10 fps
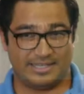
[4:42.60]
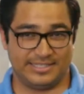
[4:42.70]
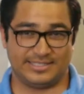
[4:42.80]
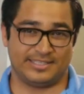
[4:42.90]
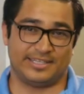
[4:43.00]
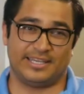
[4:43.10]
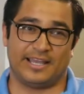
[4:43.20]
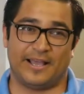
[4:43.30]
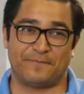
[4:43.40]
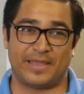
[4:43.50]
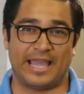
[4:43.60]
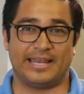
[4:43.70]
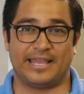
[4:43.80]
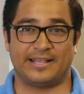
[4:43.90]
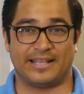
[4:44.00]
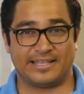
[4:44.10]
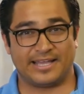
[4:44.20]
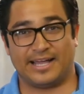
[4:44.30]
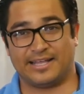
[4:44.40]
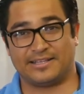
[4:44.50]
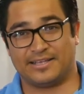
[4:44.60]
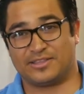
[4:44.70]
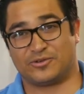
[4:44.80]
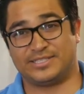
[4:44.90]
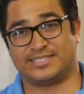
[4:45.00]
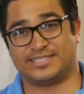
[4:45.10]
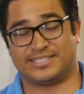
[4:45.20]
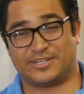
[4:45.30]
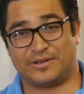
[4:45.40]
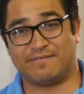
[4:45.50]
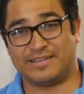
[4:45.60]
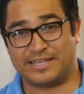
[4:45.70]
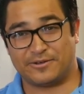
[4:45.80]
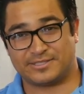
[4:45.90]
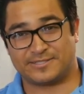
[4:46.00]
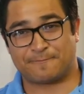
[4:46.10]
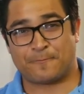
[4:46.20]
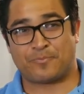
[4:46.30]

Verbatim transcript: easily um, edit and cut 360 degree videos.